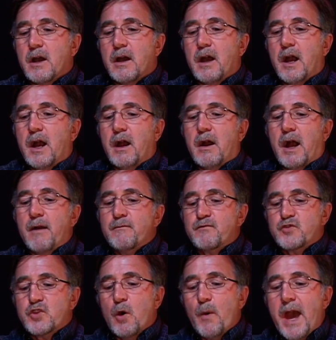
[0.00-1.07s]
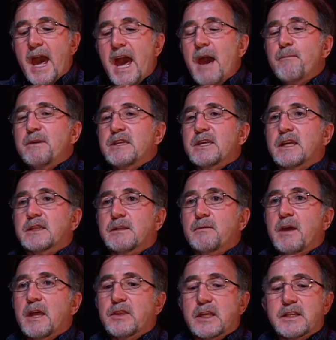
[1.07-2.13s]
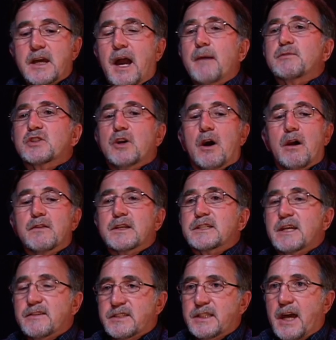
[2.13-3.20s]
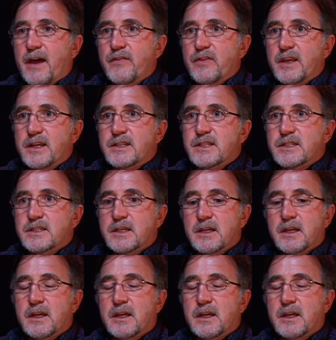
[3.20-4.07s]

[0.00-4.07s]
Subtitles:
I'm so happy that the Times-Colonist has done this,